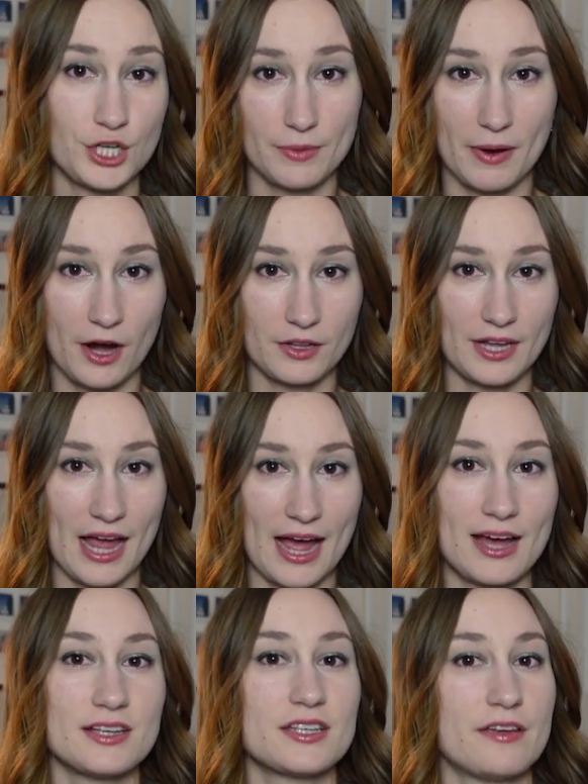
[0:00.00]
She apparently
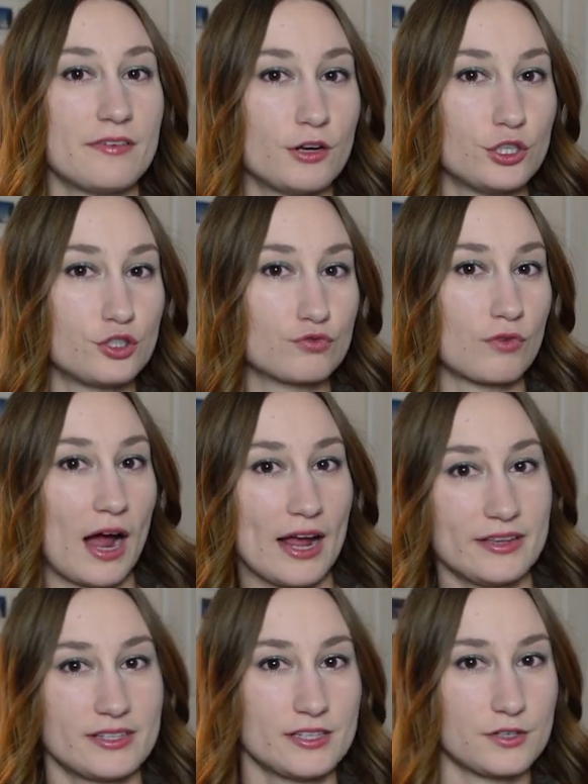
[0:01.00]
has a very
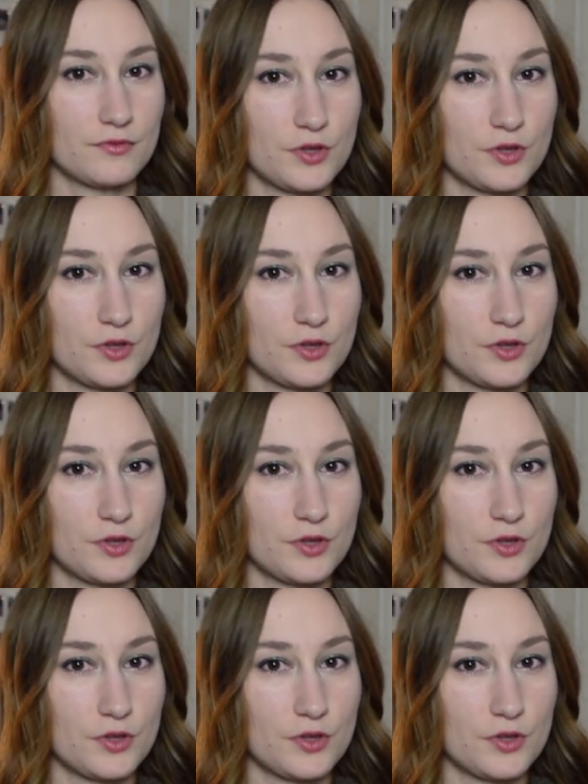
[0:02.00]
dry sense